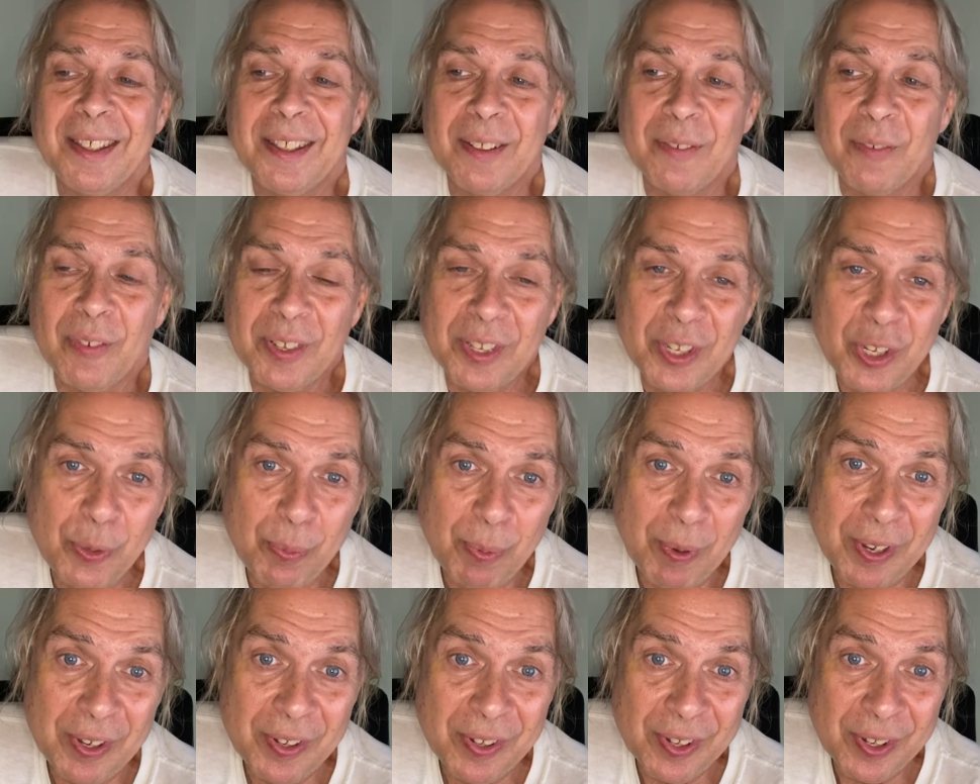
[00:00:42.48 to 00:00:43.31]
Funky
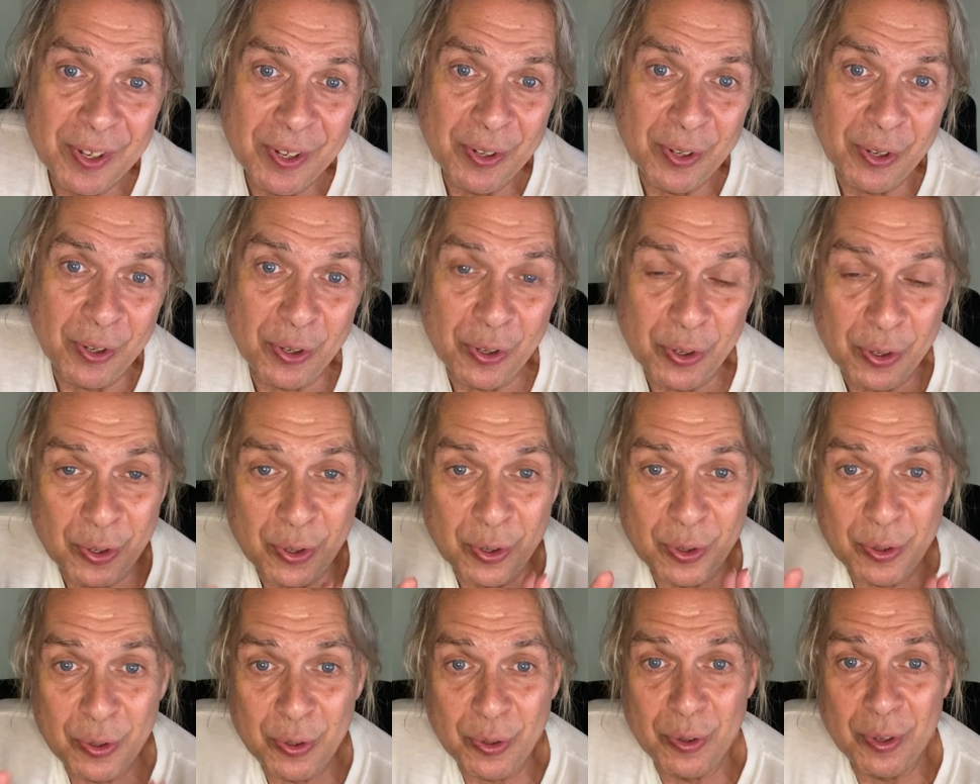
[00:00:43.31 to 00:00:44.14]
Space is
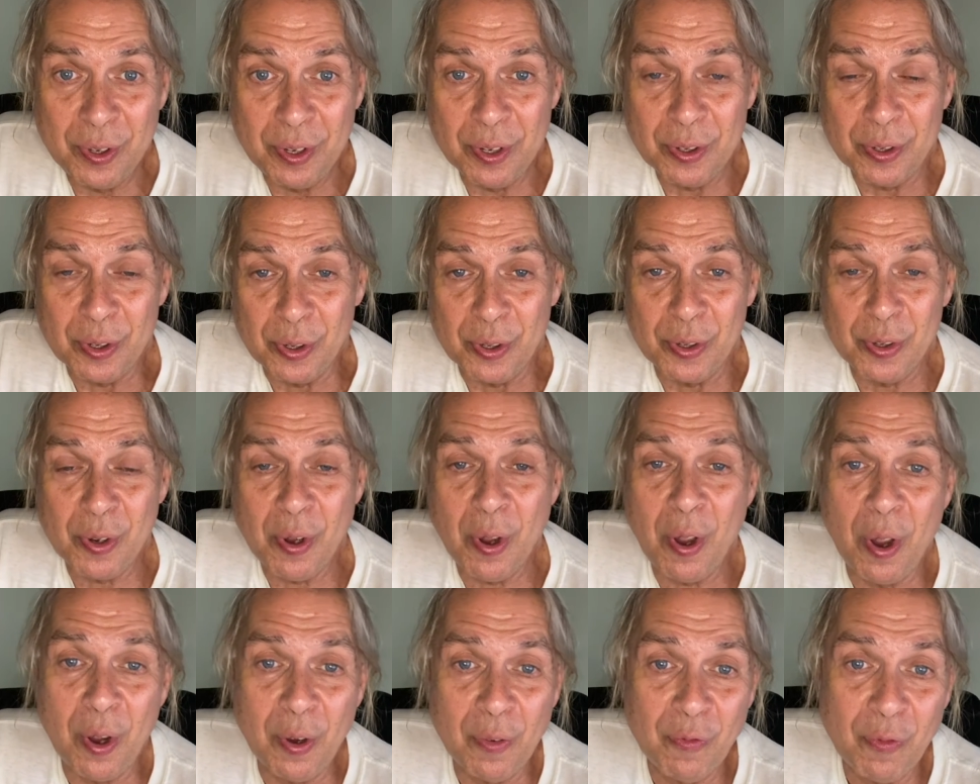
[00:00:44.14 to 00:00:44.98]
a
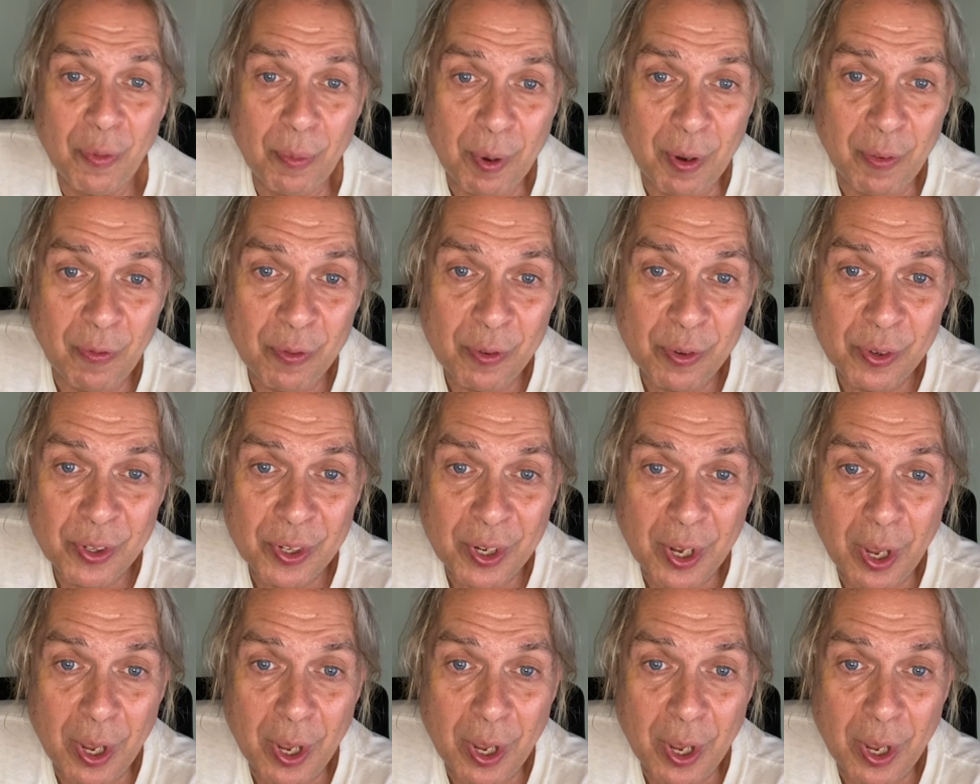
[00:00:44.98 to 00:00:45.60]
song from my first